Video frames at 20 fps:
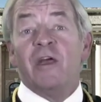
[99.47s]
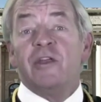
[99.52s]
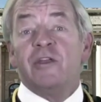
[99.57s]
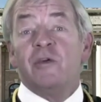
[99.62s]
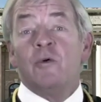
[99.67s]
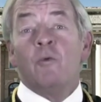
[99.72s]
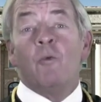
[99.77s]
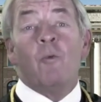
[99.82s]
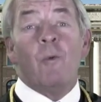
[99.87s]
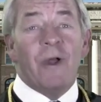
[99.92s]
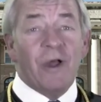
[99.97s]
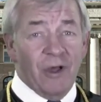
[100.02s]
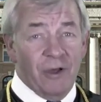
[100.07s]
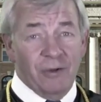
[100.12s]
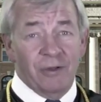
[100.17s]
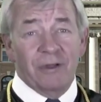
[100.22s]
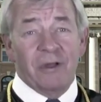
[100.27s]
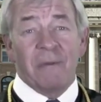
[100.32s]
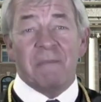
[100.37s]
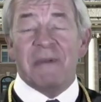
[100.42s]
You
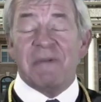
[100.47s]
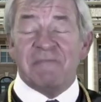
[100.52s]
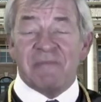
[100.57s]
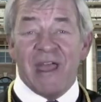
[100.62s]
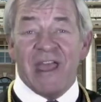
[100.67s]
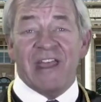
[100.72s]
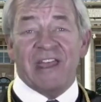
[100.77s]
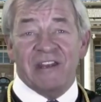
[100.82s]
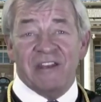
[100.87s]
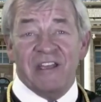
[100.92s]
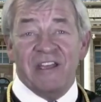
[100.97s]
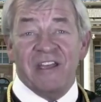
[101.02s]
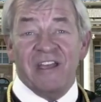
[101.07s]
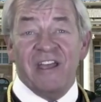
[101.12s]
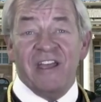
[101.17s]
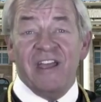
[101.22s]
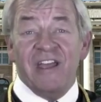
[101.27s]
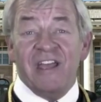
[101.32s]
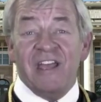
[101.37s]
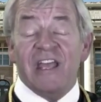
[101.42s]
will be paid
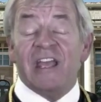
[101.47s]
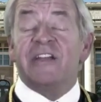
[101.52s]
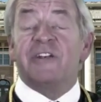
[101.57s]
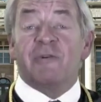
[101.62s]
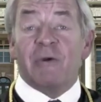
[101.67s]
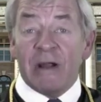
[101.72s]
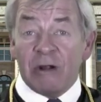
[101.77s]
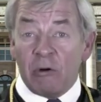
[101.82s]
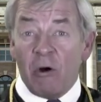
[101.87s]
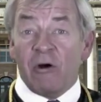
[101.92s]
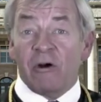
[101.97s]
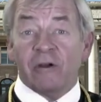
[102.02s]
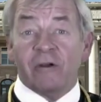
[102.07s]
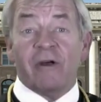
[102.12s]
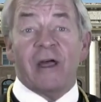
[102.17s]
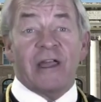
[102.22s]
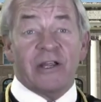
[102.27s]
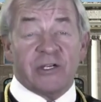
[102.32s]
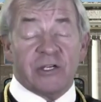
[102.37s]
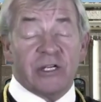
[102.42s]
in direct
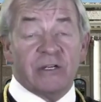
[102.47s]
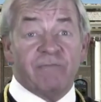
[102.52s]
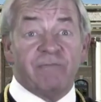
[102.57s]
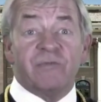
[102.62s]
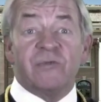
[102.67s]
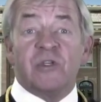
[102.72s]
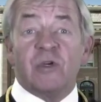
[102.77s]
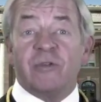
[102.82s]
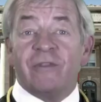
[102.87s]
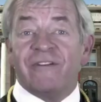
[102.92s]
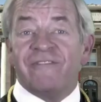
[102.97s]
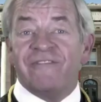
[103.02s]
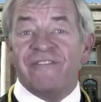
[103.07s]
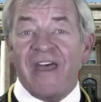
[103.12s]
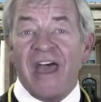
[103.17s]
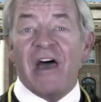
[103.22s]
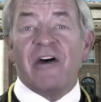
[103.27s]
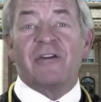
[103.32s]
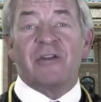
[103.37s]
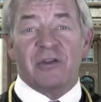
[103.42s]
correlation to the
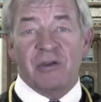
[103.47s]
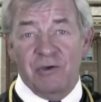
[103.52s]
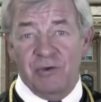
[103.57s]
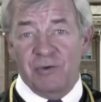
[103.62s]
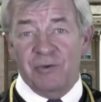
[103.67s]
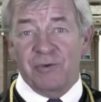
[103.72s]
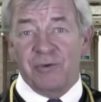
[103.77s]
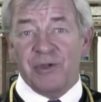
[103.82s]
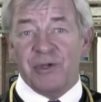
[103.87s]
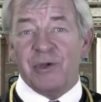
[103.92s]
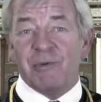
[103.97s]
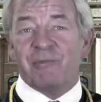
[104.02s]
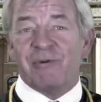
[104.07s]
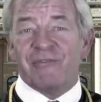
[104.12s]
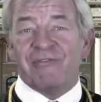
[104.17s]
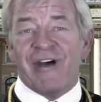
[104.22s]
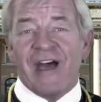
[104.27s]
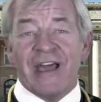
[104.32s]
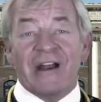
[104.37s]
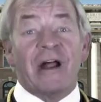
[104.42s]
value you
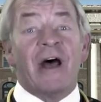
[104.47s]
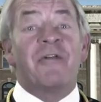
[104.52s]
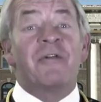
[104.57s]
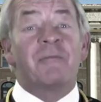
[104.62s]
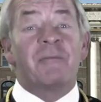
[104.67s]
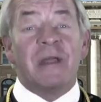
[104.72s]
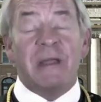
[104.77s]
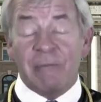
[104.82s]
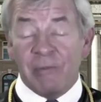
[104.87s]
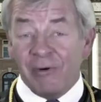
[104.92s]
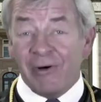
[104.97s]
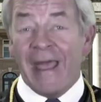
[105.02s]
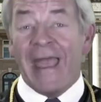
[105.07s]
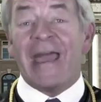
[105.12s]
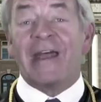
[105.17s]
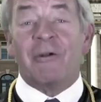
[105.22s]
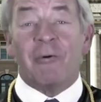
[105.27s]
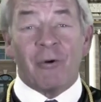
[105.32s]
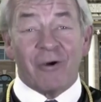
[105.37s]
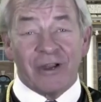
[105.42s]
provide other people
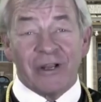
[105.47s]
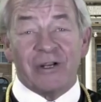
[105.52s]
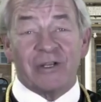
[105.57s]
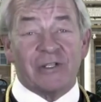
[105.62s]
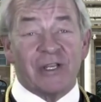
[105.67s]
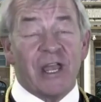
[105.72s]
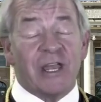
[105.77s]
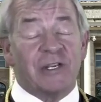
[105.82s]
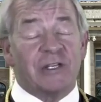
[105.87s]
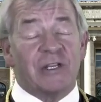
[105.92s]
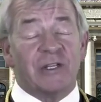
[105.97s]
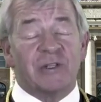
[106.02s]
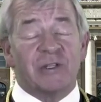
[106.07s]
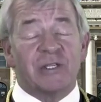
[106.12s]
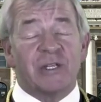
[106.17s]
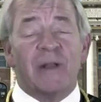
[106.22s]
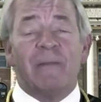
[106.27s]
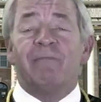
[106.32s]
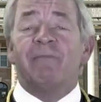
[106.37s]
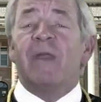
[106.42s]
and organizations.
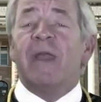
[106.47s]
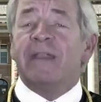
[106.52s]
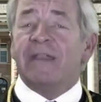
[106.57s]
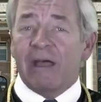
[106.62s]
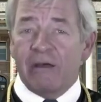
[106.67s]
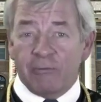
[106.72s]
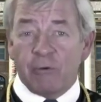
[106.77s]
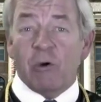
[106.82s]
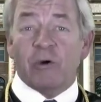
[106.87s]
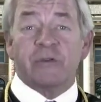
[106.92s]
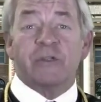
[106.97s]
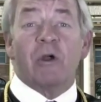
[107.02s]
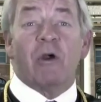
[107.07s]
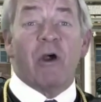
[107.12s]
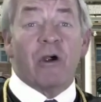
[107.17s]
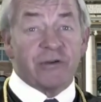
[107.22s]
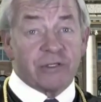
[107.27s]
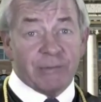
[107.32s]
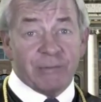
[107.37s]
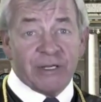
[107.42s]
Now, of course, there
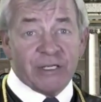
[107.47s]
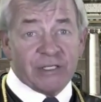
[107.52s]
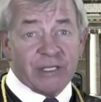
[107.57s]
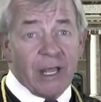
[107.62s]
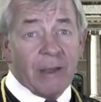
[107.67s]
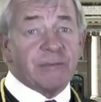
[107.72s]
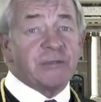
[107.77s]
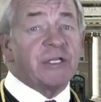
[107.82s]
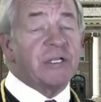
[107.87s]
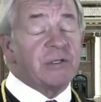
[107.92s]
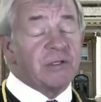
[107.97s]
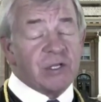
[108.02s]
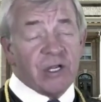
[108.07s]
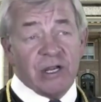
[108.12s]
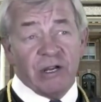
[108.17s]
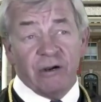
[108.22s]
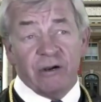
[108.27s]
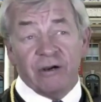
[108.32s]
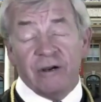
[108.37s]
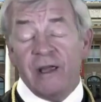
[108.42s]
are some exceptions here.